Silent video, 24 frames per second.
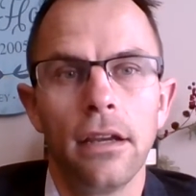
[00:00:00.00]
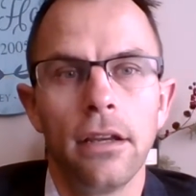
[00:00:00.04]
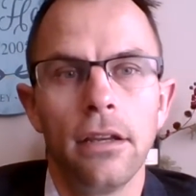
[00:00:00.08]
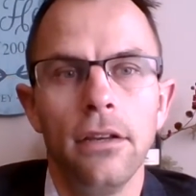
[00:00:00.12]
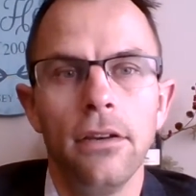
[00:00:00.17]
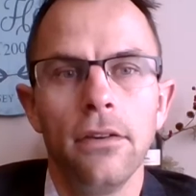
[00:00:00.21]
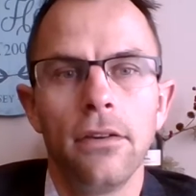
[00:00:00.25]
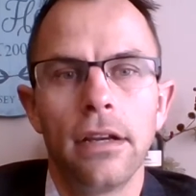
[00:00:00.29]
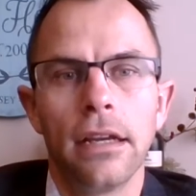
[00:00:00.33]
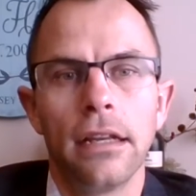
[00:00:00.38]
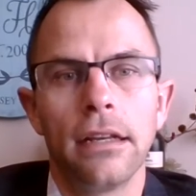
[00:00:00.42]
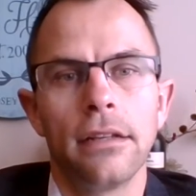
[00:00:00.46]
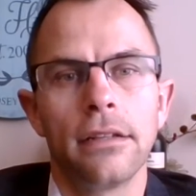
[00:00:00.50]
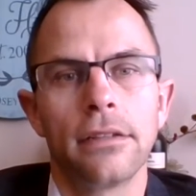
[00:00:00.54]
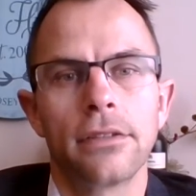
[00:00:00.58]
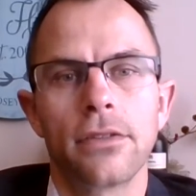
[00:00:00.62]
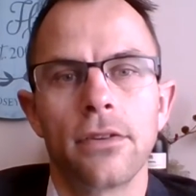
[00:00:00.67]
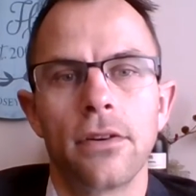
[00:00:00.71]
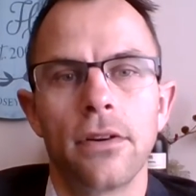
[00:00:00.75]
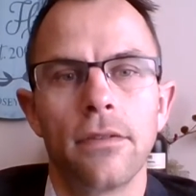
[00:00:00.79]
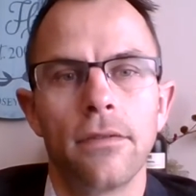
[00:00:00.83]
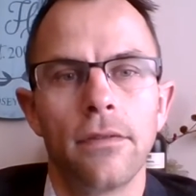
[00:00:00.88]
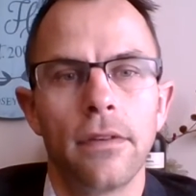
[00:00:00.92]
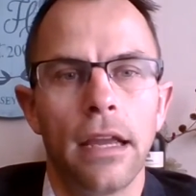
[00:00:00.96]
you can
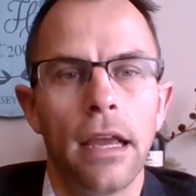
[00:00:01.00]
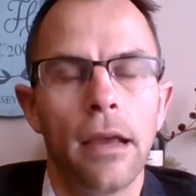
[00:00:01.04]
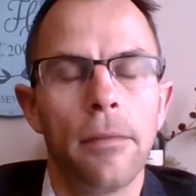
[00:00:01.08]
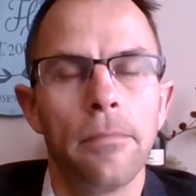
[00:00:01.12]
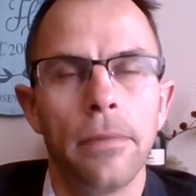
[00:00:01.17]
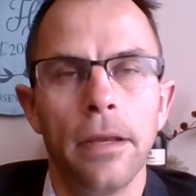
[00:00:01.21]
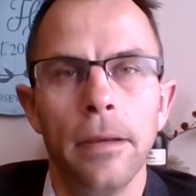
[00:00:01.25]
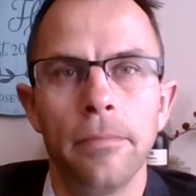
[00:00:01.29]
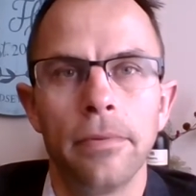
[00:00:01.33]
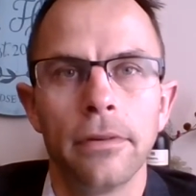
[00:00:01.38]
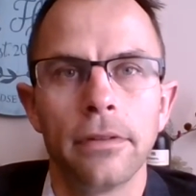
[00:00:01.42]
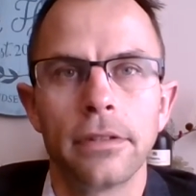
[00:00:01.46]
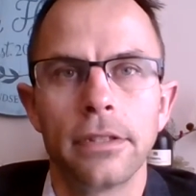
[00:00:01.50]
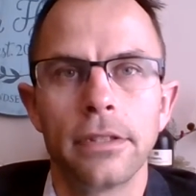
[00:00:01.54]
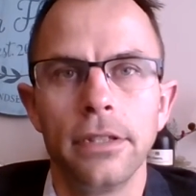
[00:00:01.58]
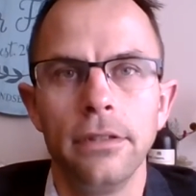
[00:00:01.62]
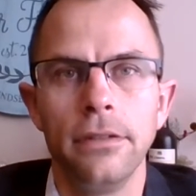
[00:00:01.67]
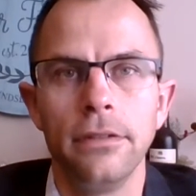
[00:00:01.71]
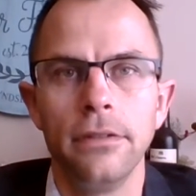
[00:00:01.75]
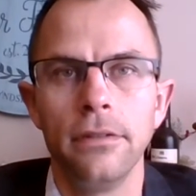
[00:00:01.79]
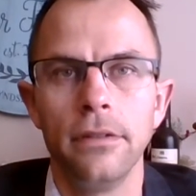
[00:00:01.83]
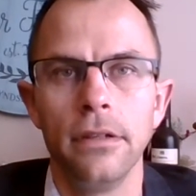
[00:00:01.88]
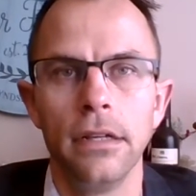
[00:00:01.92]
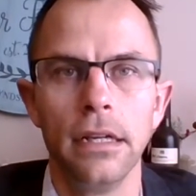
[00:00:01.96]
sort of get people
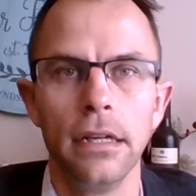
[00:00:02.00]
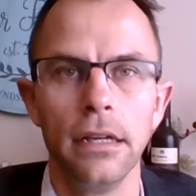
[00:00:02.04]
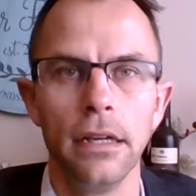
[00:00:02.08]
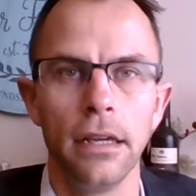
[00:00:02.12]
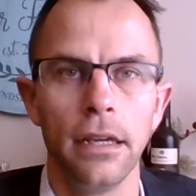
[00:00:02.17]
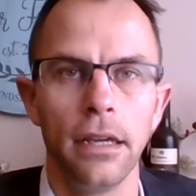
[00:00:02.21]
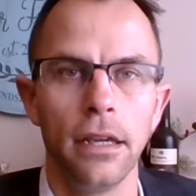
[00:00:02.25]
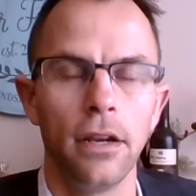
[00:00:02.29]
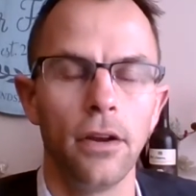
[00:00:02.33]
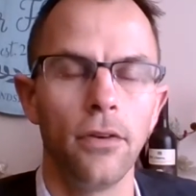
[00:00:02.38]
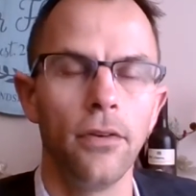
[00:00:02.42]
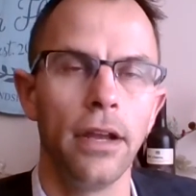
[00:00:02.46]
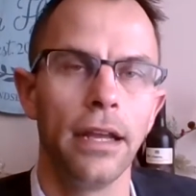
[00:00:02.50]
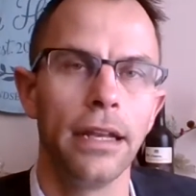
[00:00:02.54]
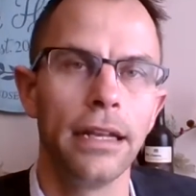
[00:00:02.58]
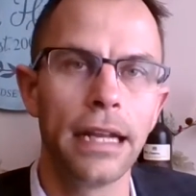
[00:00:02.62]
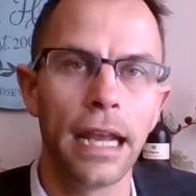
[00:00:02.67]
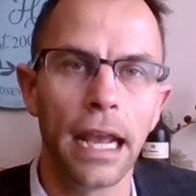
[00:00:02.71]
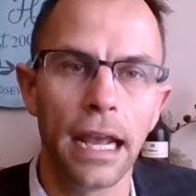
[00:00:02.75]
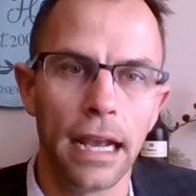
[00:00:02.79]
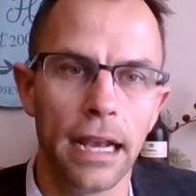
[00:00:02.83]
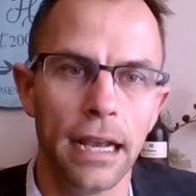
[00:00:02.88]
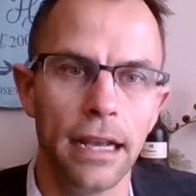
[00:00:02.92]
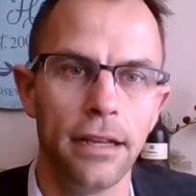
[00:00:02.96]
to, you know,
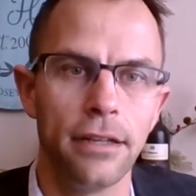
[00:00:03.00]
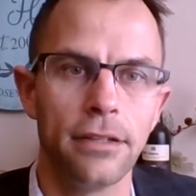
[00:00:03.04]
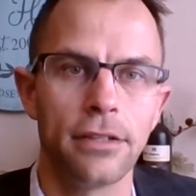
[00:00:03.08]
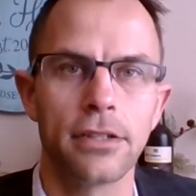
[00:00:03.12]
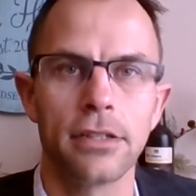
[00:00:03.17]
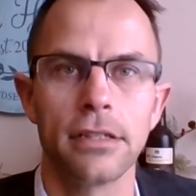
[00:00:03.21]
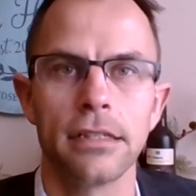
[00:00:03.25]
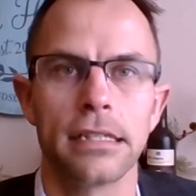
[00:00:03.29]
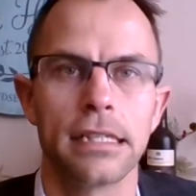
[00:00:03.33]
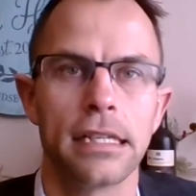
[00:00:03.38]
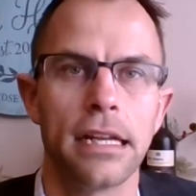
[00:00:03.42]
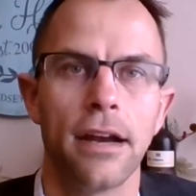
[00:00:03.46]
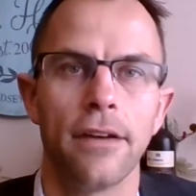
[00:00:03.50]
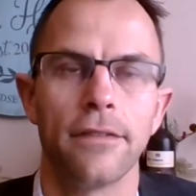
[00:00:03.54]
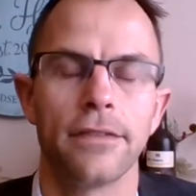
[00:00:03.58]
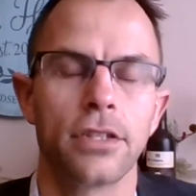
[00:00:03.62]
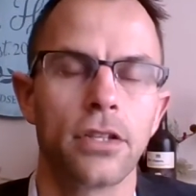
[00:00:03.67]
engage and stuff.